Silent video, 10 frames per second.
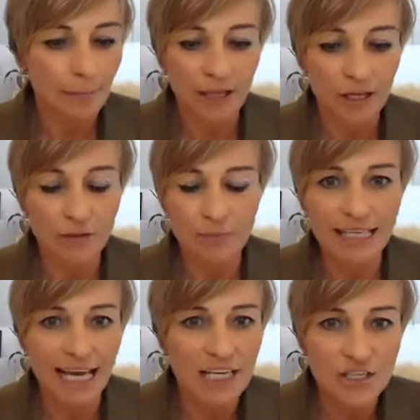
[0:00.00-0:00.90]
the
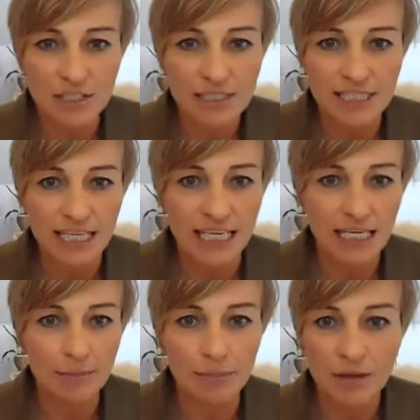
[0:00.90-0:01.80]
communications
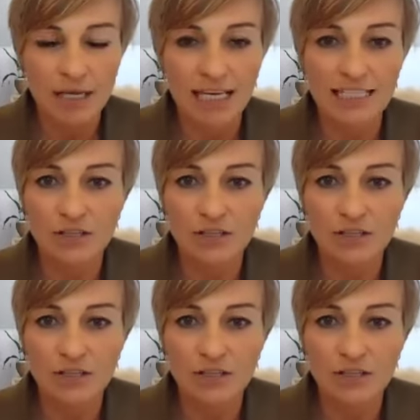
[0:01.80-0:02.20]
team is